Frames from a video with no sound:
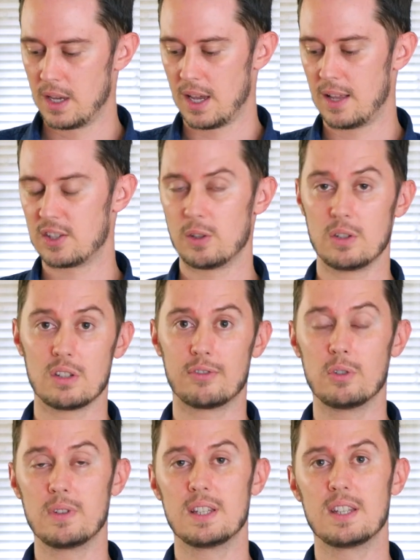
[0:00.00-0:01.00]
And so there's a
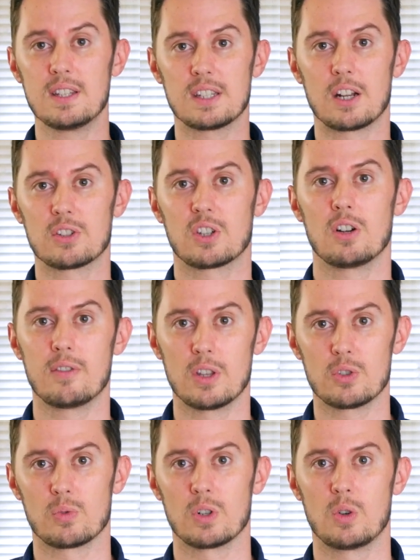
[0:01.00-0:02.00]
few reasons, and I'll just go over
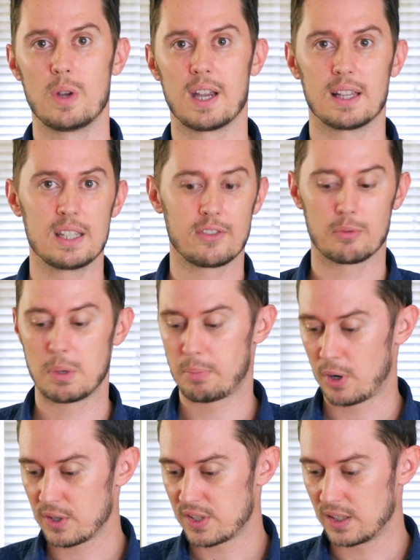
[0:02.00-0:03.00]
those real quick, at least for me
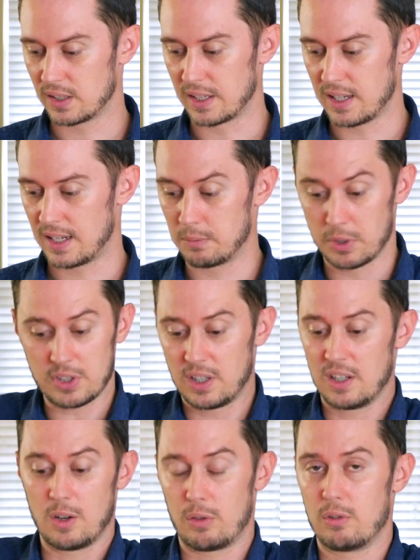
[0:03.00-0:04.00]
personally, and we're just going
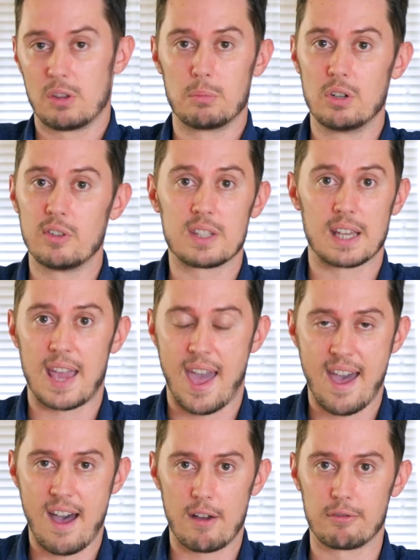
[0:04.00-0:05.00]
to go through the movies I
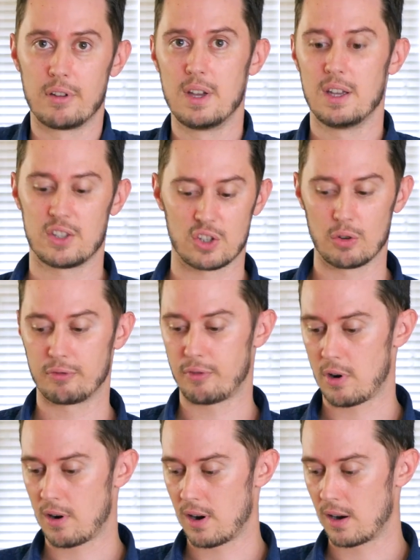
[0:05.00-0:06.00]
have so
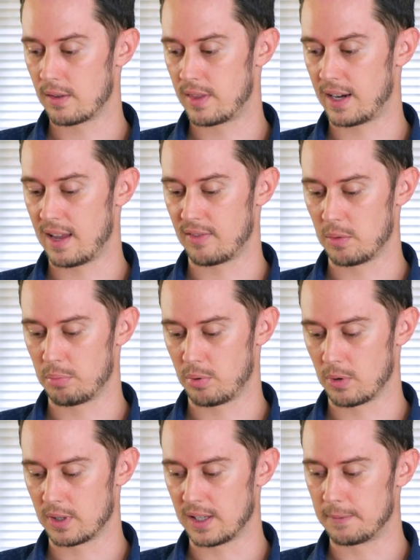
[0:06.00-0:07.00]
far that I've
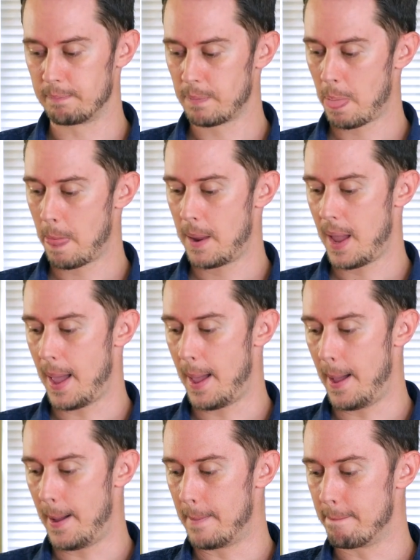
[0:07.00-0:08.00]
imported.
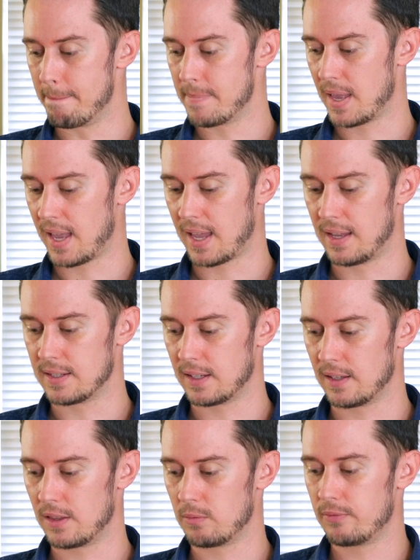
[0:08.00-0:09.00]

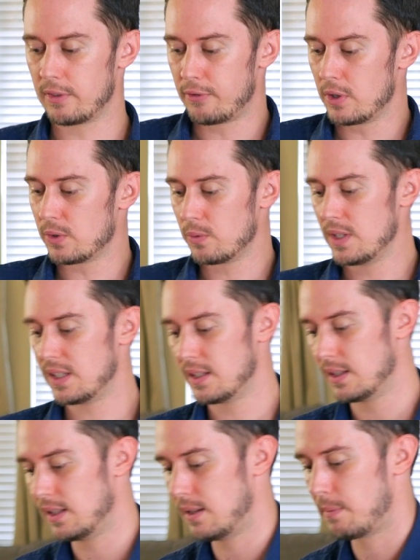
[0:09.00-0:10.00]
The first
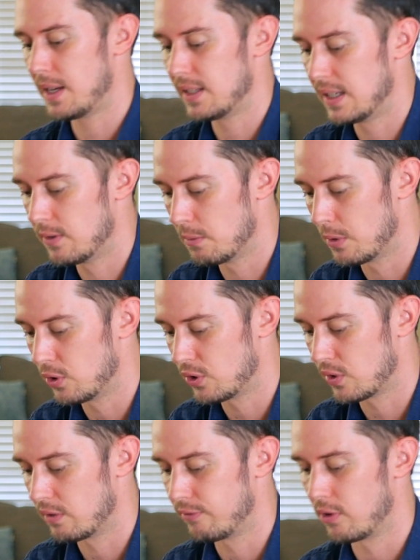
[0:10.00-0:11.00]
reason that might seem the most
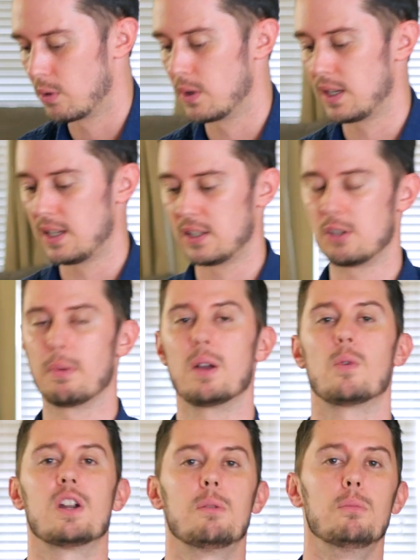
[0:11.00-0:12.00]
straightforward is you might
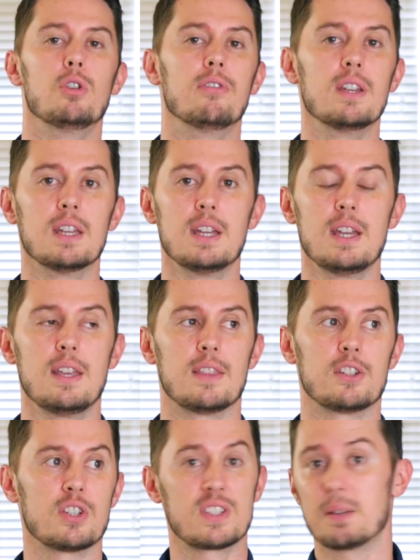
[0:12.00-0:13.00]
want a movie
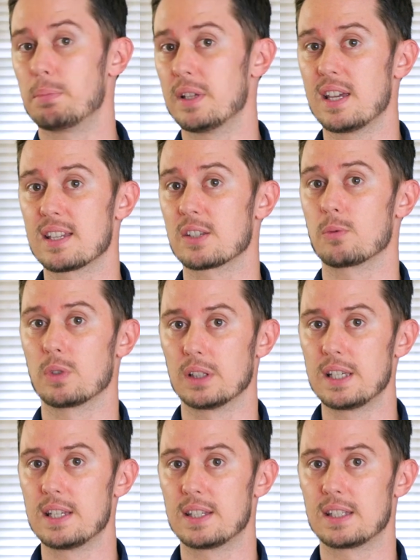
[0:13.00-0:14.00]
that just simply isn't
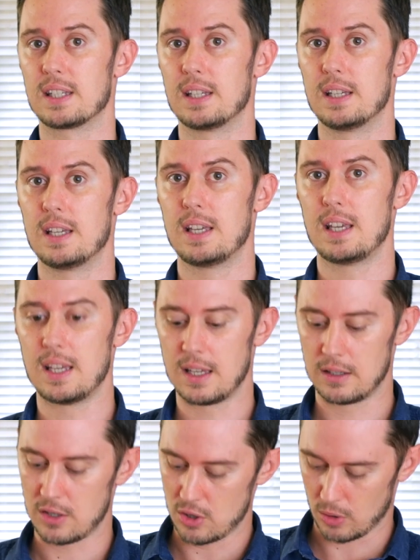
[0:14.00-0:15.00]
released
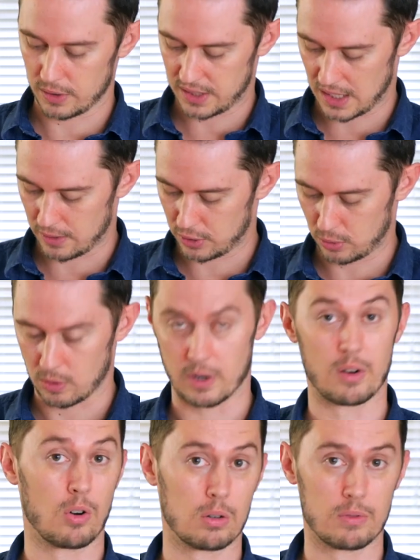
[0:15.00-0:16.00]
in your
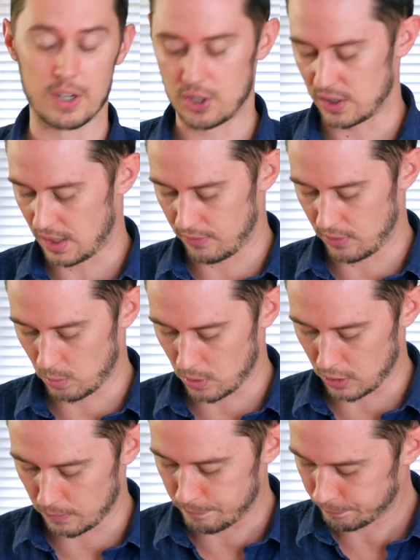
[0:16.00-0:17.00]
territory or region of the
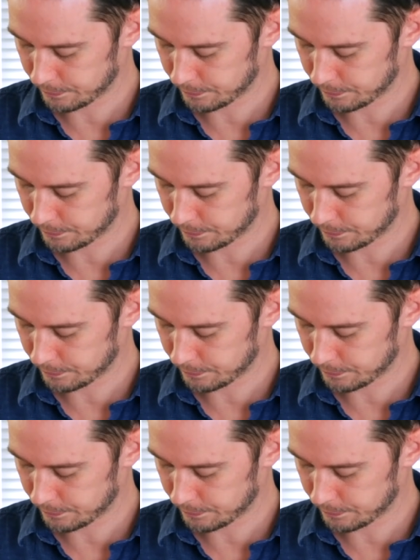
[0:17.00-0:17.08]
world.